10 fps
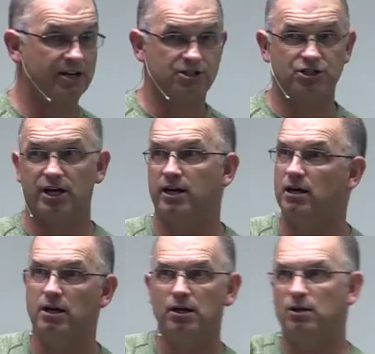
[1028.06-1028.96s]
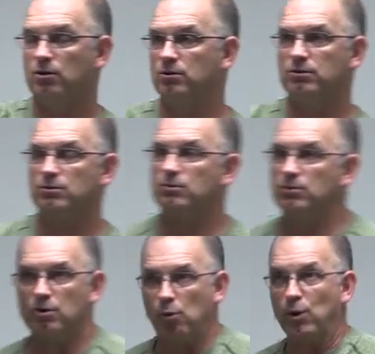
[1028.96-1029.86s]
and say,
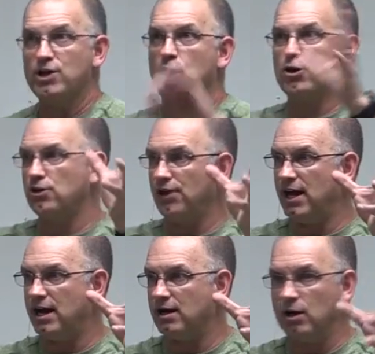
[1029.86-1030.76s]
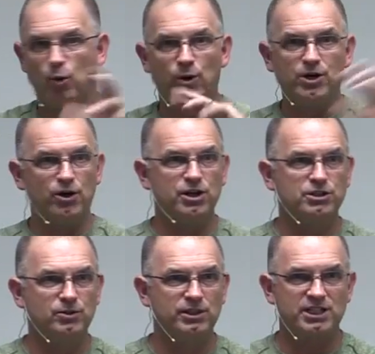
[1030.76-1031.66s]
We know you're there, we know you're
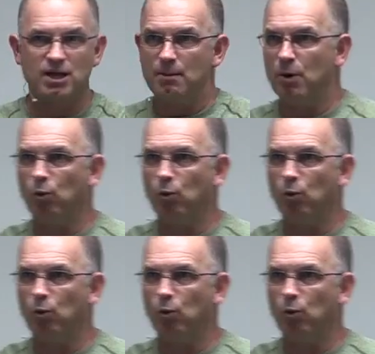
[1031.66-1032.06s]
doing this, but